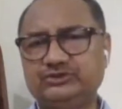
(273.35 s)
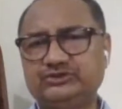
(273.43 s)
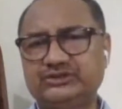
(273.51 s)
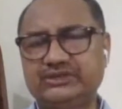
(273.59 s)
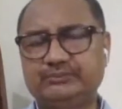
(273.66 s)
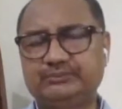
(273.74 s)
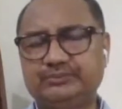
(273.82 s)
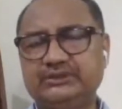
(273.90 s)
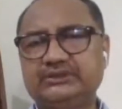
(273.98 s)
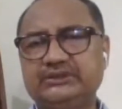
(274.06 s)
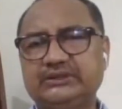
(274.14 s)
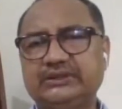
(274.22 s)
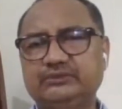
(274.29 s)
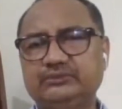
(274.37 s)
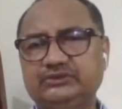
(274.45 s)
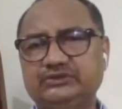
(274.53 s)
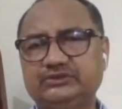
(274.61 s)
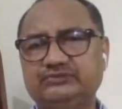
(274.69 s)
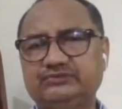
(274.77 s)
which is rampant and
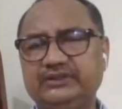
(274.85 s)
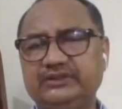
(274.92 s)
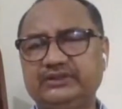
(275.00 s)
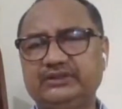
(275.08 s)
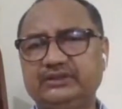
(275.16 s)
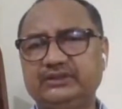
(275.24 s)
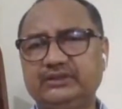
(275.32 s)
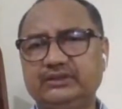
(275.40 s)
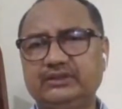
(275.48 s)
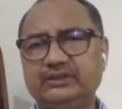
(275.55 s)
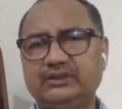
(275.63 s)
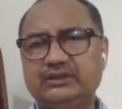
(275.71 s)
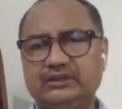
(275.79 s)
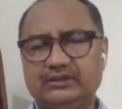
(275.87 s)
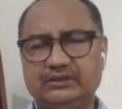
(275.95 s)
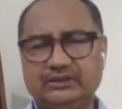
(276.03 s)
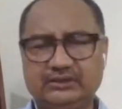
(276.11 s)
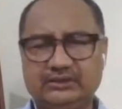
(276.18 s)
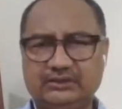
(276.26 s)
which is very
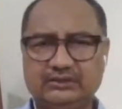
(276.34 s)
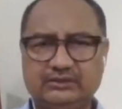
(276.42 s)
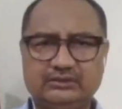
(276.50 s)
uh,